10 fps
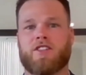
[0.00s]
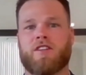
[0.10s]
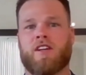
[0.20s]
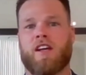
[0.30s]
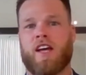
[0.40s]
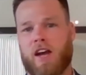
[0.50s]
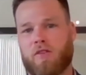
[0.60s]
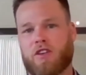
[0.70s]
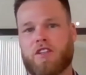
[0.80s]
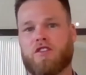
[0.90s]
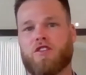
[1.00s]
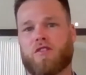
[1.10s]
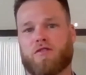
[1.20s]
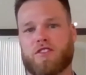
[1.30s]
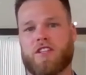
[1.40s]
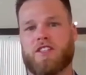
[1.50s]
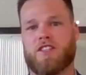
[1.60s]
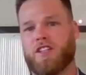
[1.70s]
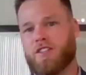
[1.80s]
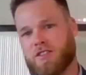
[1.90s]
and I've worked at Newlook for 6
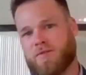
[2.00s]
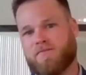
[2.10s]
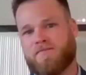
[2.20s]
years.